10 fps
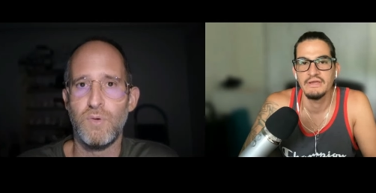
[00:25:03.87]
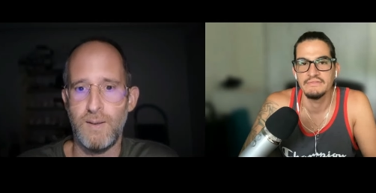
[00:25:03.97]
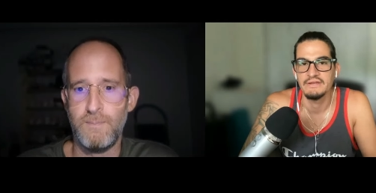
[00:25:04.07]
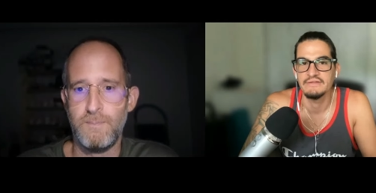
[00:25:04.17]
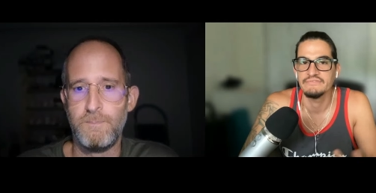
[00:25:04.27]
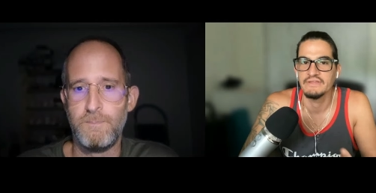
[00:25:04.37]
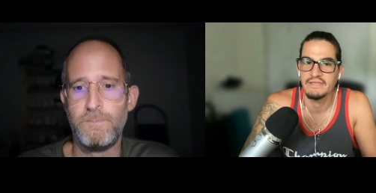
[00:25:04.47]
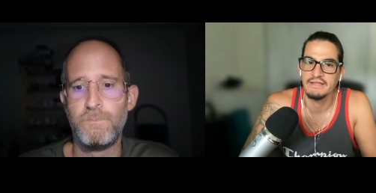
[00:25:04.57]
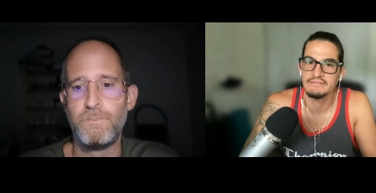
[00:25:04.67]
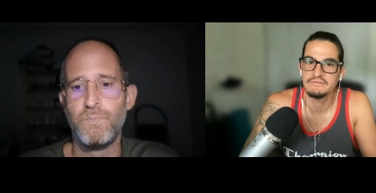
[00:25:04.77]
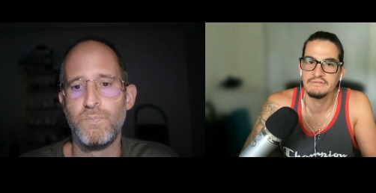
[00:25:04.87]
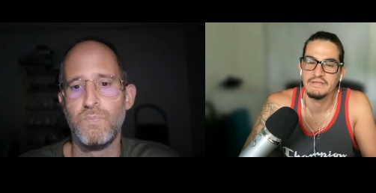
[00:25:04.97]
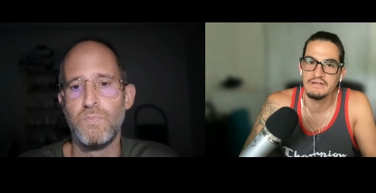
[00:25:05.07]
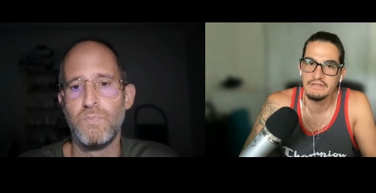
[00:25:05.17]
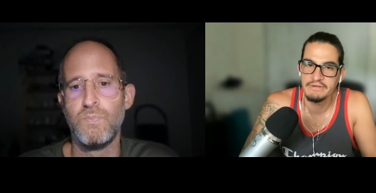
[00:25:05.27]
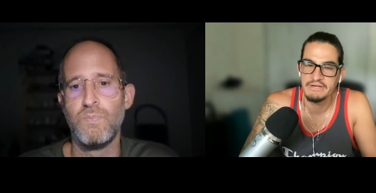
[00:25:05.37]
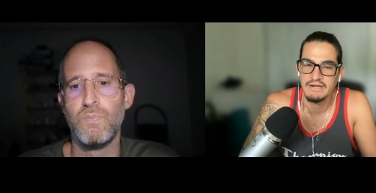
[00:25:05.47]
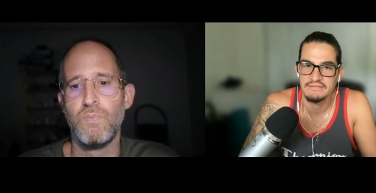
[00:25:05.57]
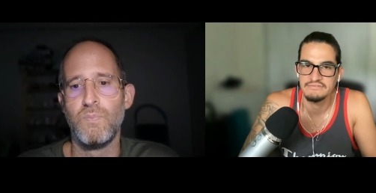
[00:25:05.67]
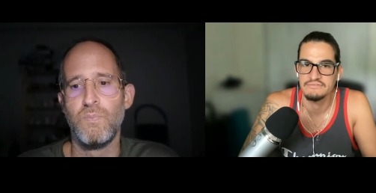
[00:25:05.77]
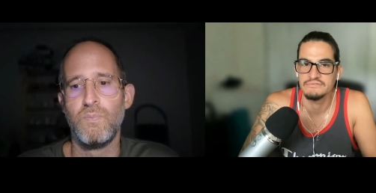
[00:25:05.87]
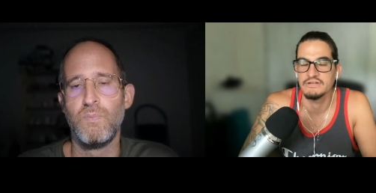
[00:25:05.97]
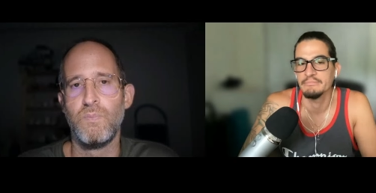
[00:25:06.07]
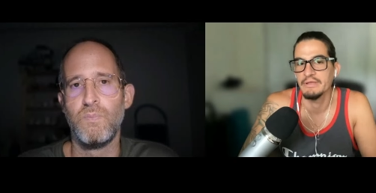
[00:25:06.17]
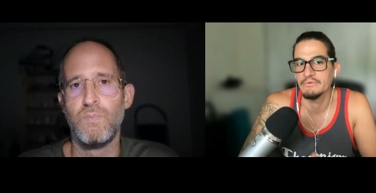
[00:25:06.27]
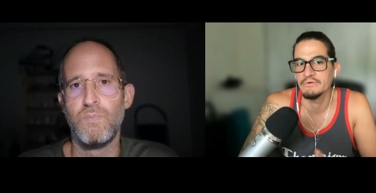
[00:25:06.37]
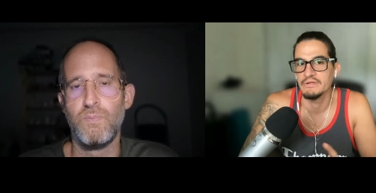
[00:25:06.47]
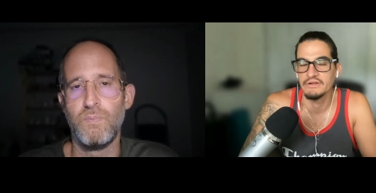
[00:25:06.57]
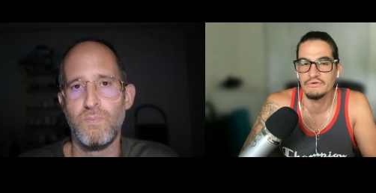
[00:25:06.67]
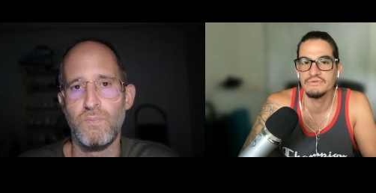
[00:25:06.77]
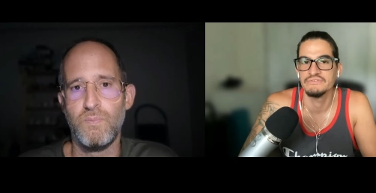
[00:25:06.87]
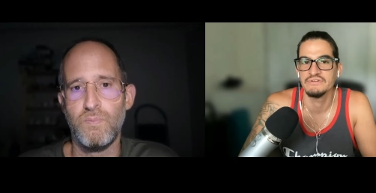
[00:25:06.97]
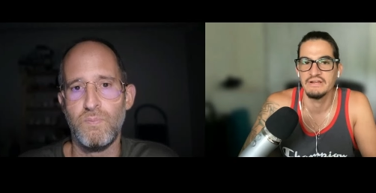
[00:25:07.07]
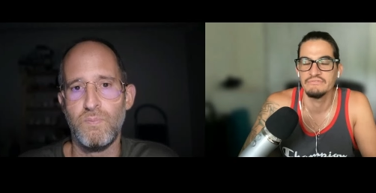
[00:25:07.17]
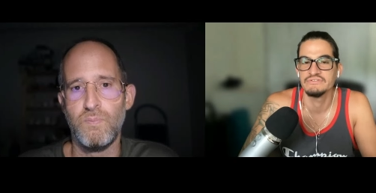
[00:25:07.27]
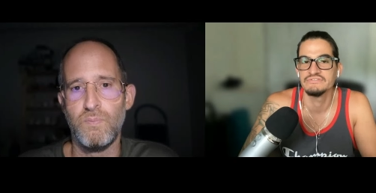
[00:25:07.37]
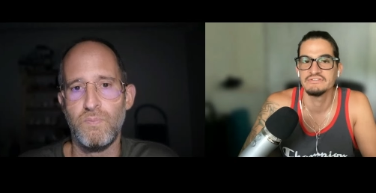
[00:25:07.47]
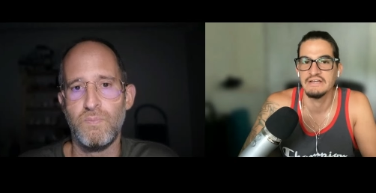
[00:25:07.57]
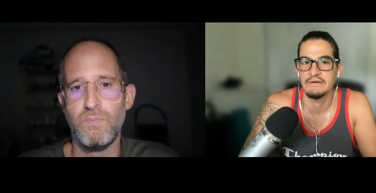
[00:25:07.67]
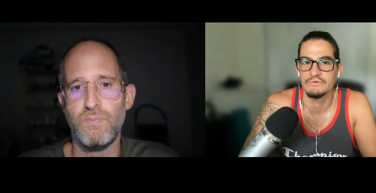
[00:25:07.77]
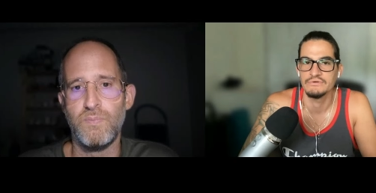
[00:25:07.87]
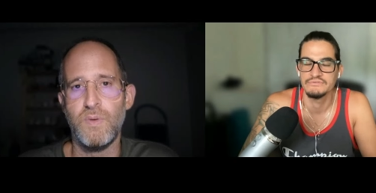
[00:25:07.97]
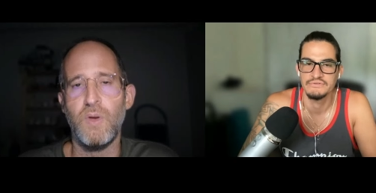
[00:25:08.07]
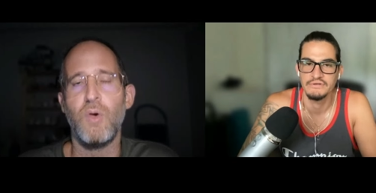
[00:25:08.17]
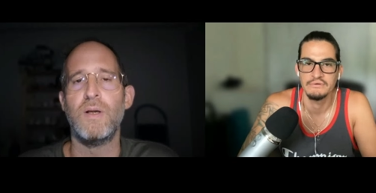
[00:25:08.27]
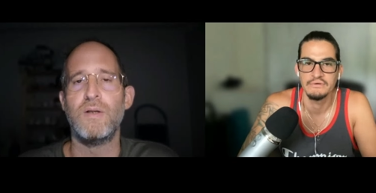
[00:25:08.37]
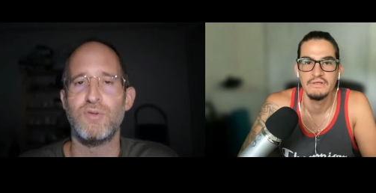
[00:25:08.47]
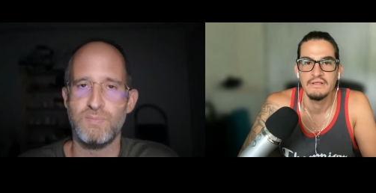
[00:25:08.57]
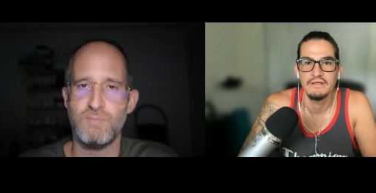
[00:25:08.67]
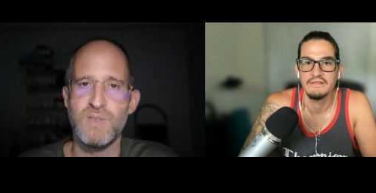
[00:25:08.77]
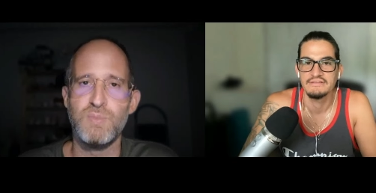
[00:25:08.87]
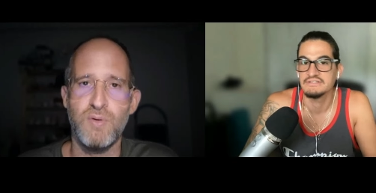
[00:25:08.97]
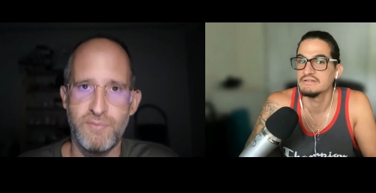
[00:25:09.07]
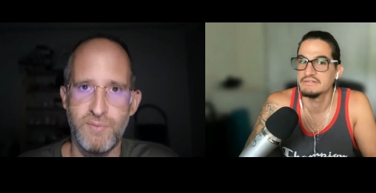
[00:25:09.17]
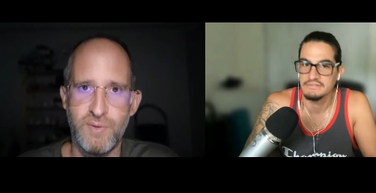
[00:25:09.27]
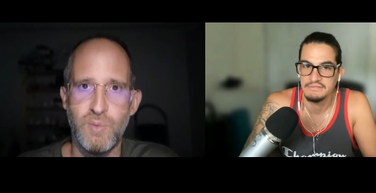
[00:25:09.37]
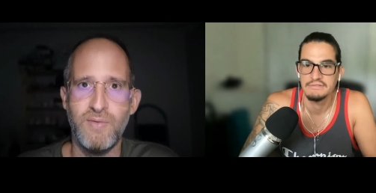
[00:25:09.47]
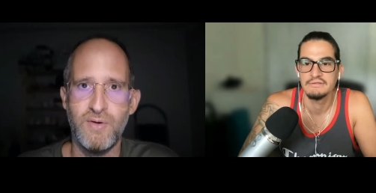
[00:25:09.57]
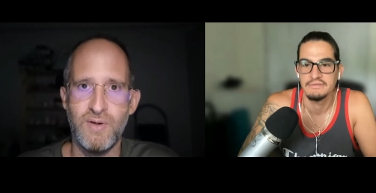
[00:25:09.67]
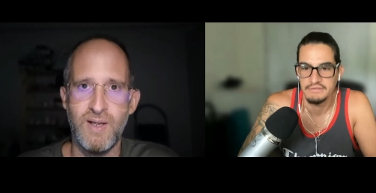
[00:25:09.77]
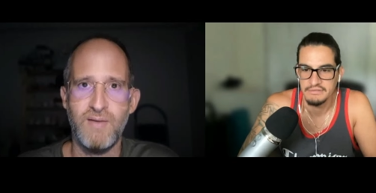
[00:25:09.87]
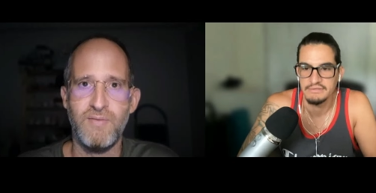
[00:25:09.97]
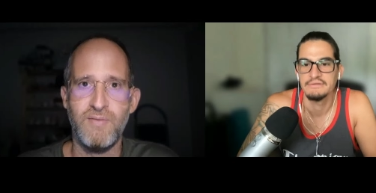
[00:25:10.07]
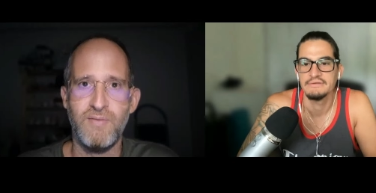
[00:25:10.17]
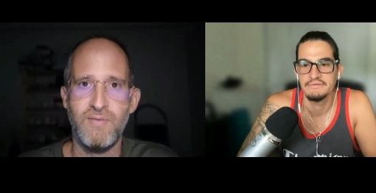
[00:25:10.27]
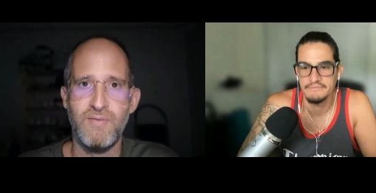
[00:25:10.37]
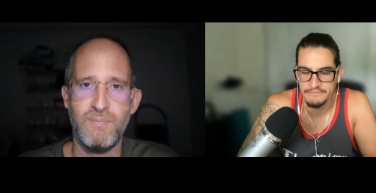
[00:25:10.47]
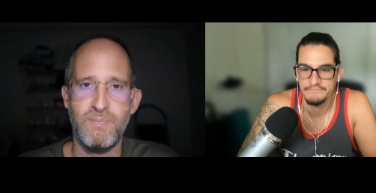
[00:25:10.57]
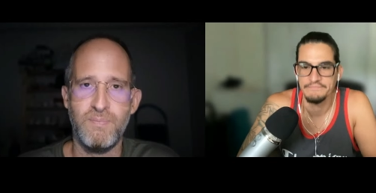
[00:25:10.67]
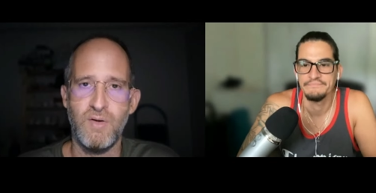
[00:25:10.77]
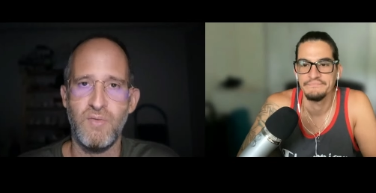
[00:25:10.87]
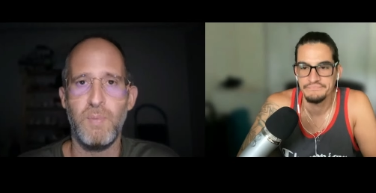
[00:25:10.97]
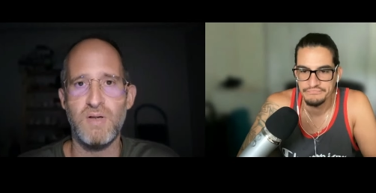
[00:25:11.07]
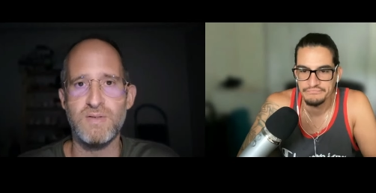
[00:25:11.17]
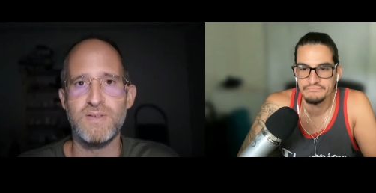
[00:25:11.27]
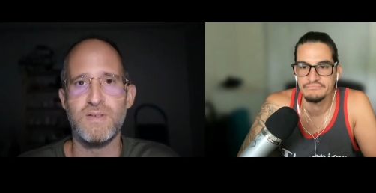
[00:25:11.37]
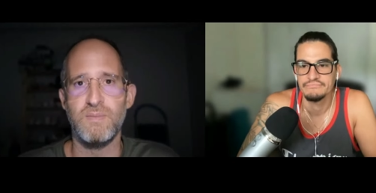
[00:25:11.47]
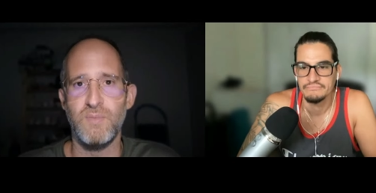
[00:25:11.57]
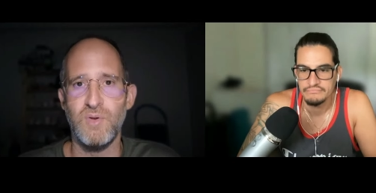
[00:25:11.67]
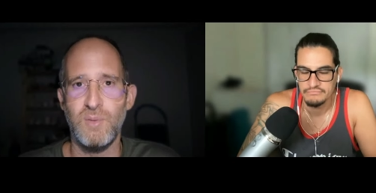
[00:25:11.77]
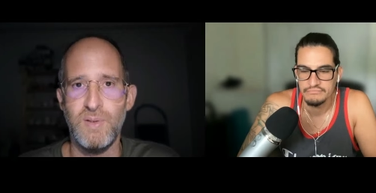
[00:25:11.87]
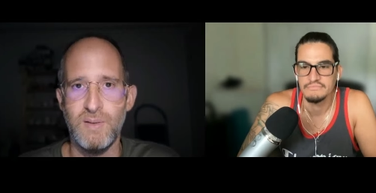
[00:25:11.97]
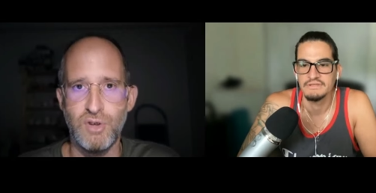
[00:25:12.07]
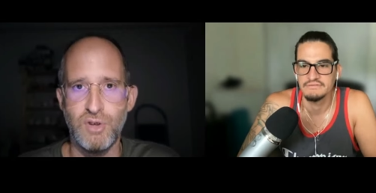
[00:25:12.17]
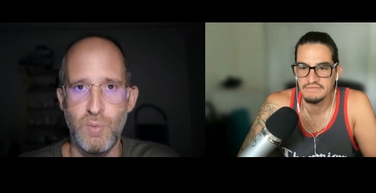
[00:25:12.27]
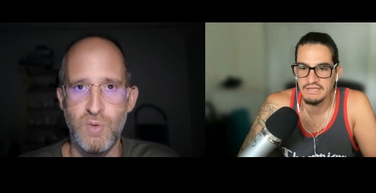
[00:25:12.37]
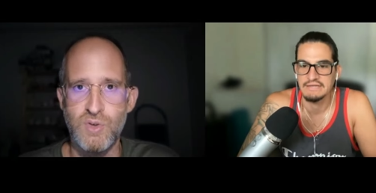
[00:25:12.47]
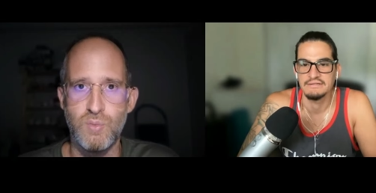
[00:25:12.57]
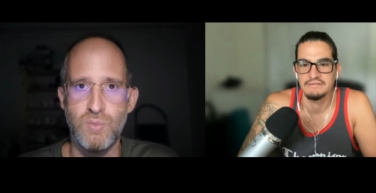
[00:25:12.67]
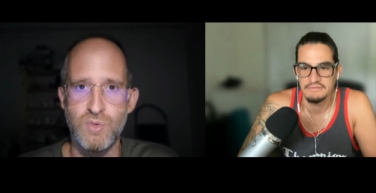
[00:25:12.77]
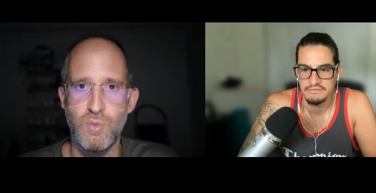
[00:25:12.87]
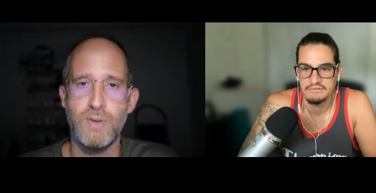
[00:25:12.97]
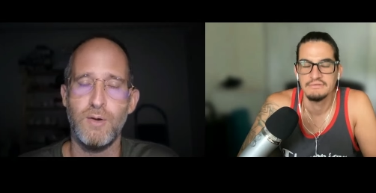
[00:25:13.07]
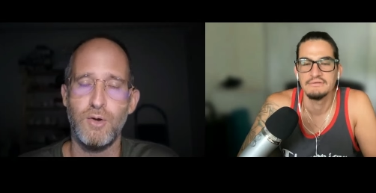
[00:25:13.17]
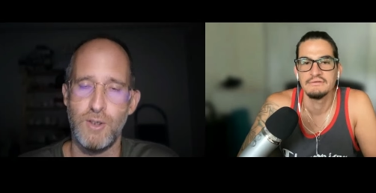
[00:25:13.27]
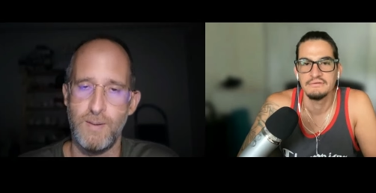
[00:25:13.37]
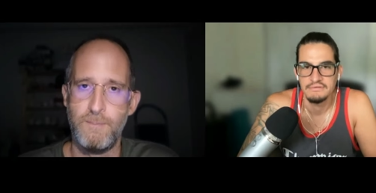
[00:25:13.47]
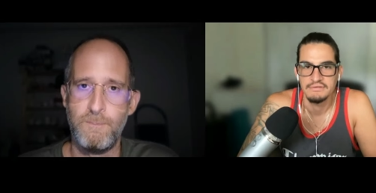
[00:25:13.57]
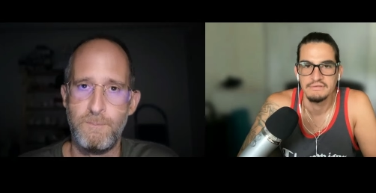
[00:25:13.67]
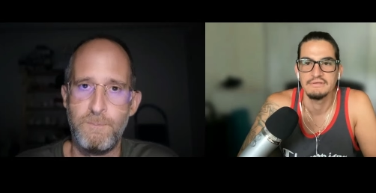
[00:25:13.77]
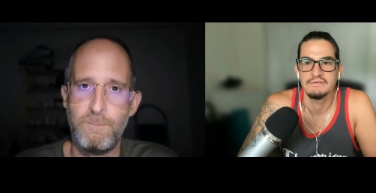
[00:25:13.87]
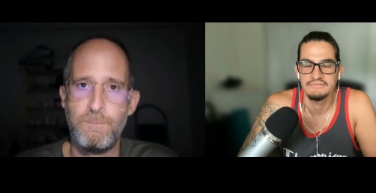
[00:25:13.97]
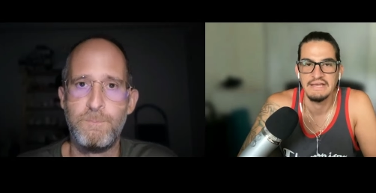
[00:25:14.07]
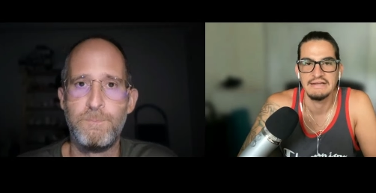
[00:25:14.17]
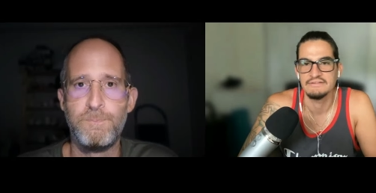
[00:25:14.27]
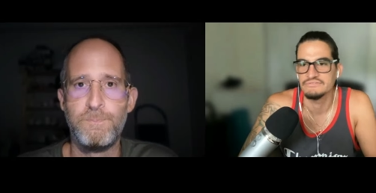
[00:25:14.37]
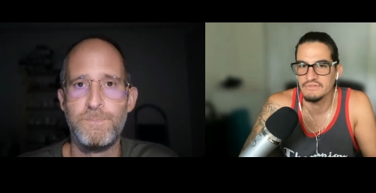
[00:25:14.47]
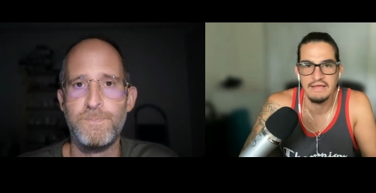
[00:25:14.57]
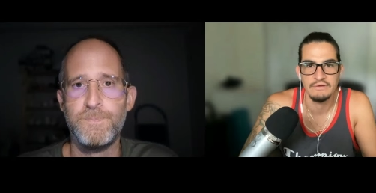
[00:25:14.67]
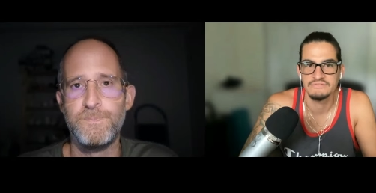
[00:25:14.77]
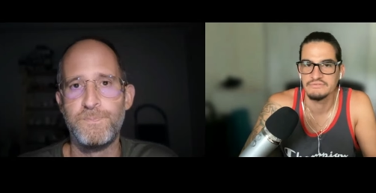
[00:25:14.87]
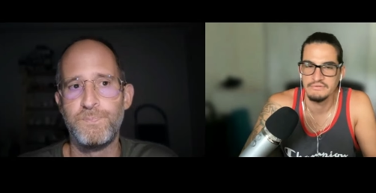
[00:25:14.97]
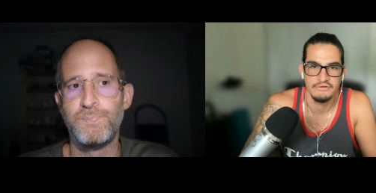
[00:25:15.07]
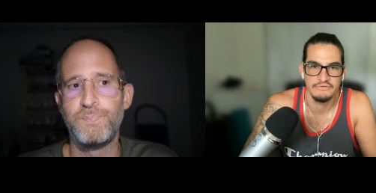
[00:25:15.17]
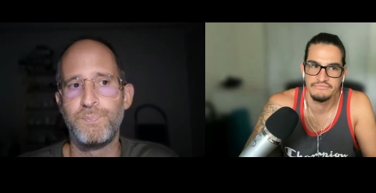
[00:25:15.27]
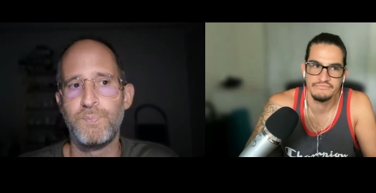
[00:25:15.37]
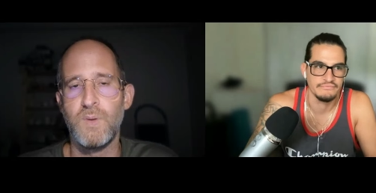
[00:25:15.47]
Speaker 1: okay. and then if they get the unlimited license they're going to be able to increase it every six hours so, so much uh, that's going to
Speaker 2: they're going to have their their finger on the pulse and really be exactly. able to know which one's working okay
Speaker 1: exactly so that was you know